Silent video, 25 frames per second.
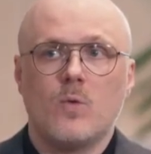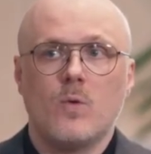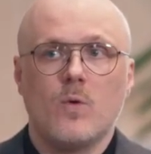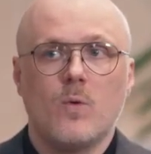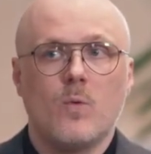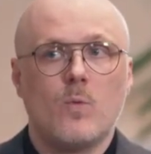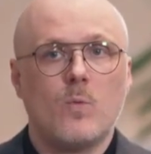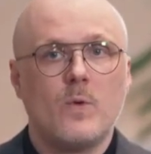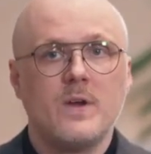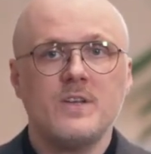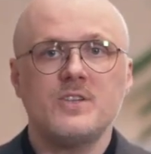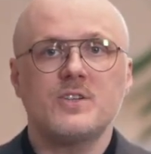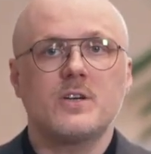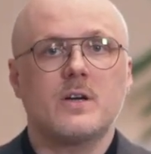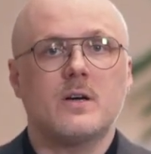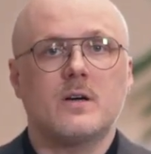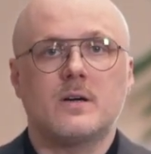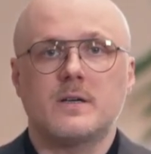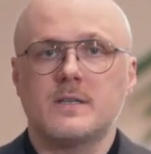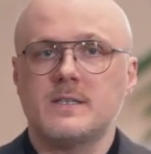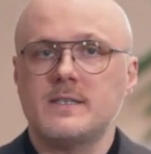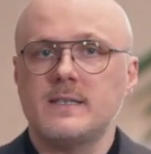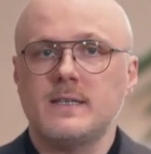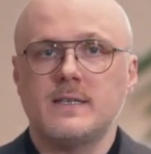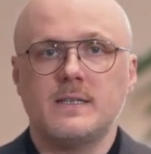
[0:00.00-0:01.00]
which
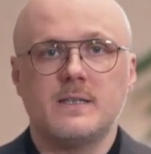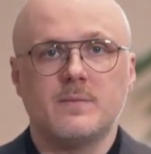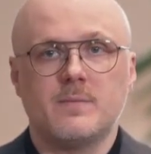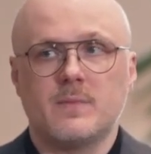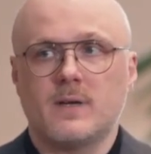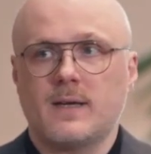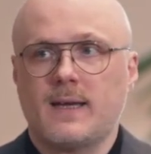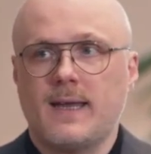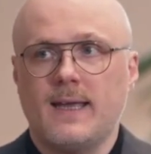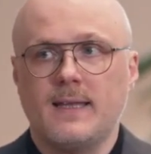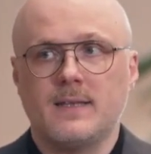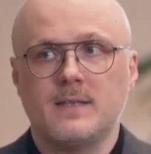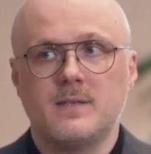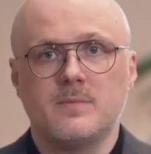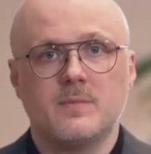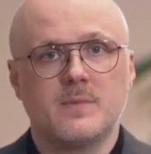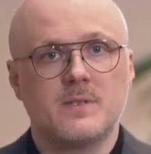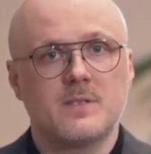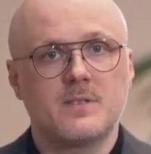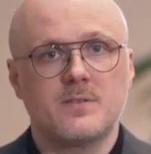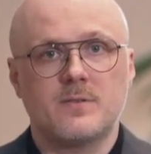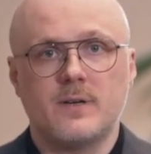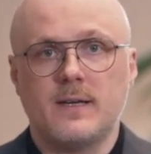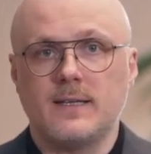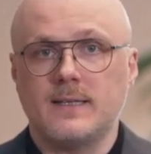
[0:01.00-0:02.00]
car seat can
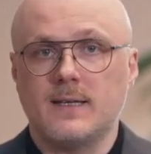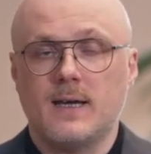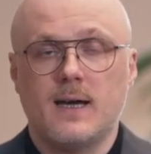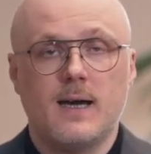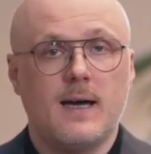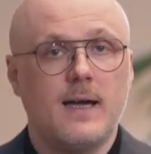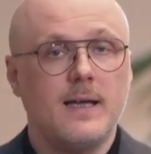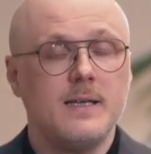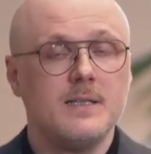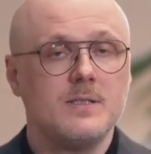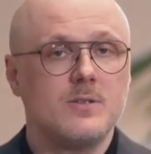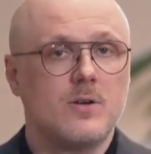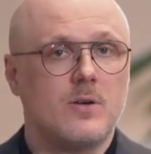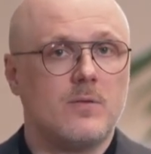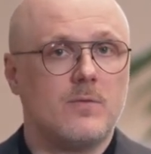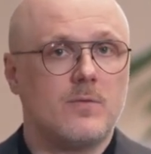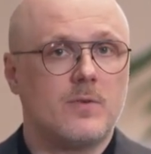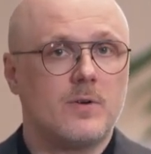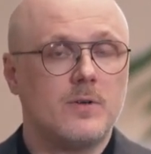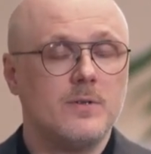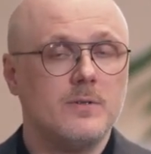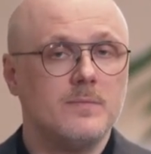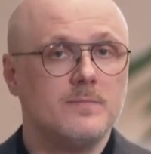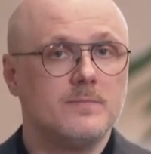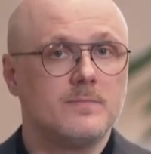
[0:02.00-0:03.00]
demonstrate the highest
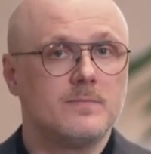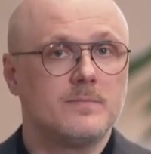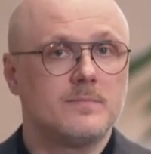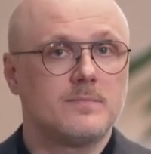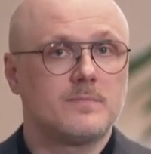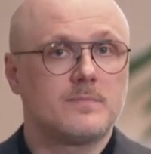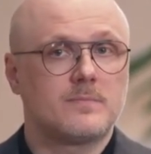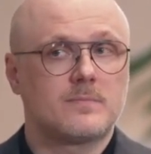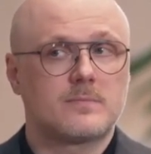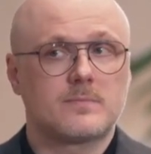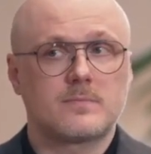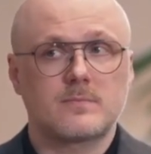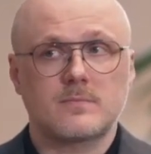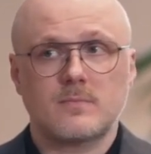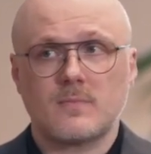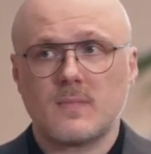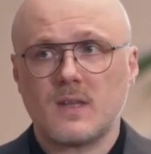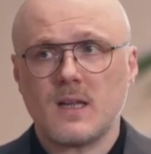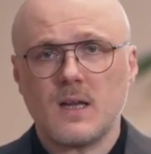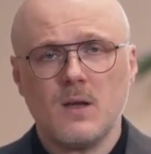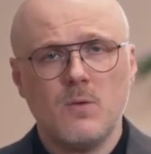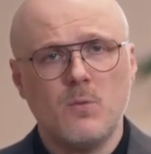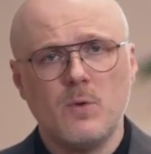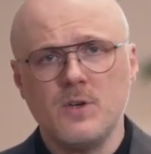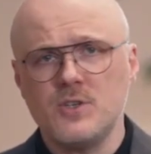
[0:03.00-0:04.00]
comfort,
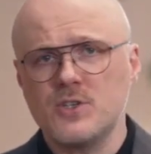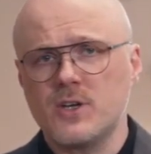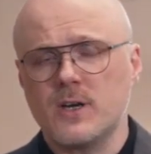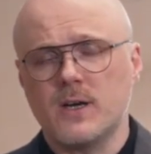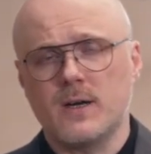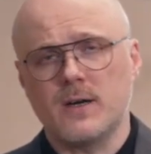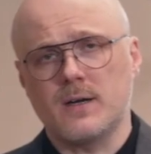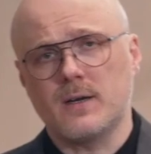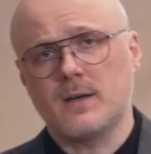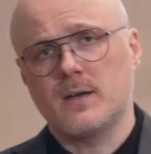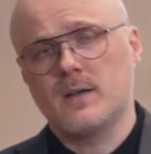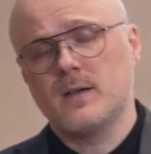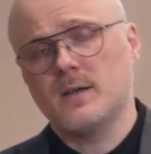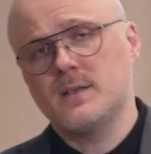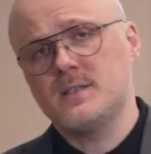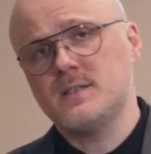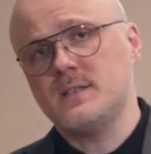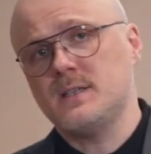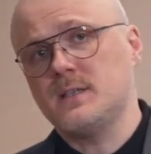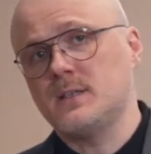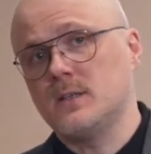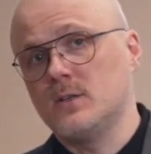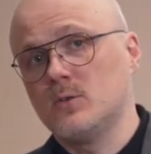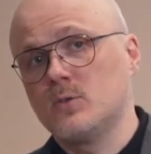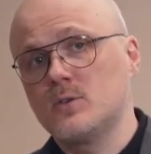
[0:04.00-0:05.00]
which car
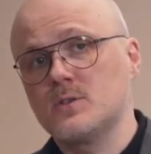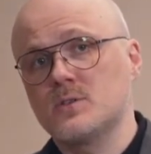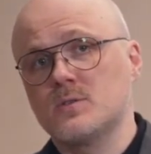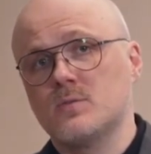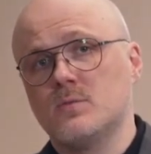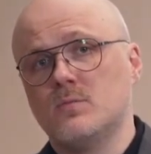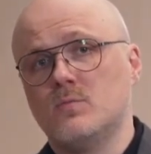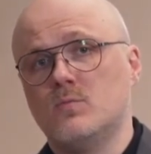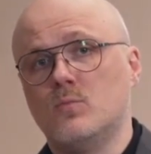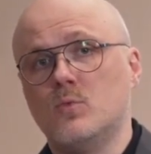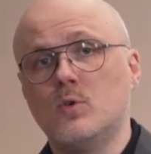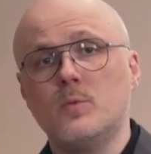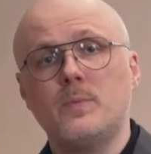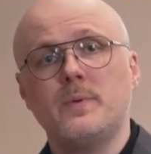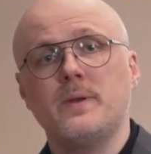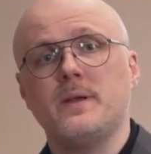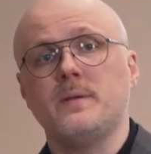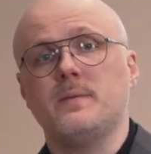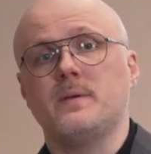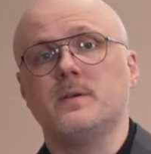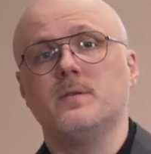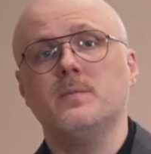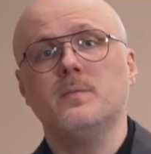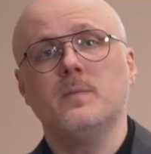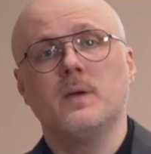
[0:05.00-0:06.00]
seat looks more
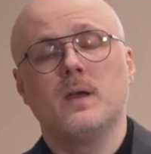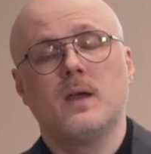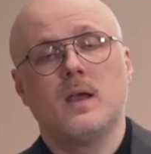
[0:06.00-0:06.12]
premium,